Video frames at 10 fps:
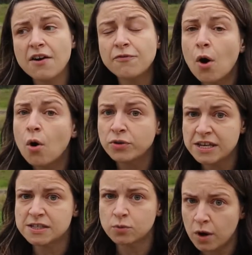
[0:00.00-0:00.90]
of all
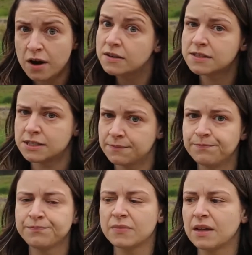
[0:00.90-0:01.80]
these words,
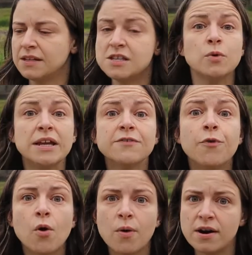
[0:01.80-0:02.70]
these
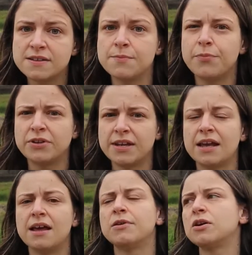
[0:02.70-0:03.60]
24 words in
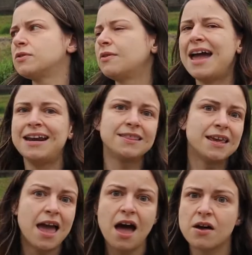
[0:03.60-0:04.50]
particular, but also
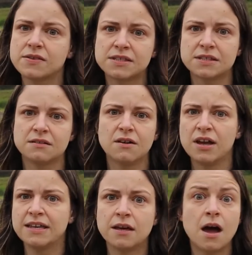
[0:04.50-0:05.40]
anything else
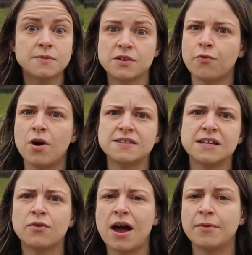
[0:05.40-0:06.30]
in terms of words
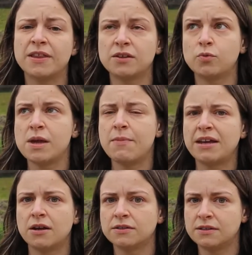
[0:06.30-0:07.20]
and grammar that we
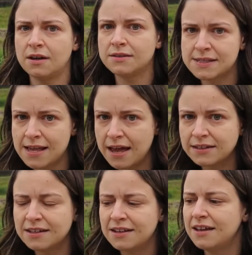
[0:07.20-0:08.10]
may not
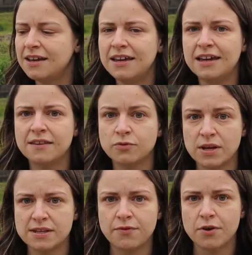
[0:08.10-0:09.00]
understand in the
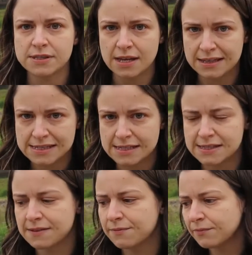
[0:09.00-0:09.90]
24
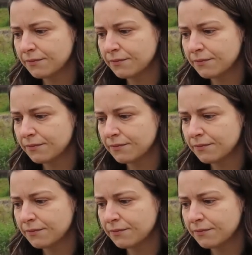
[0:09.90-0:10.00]
sentences.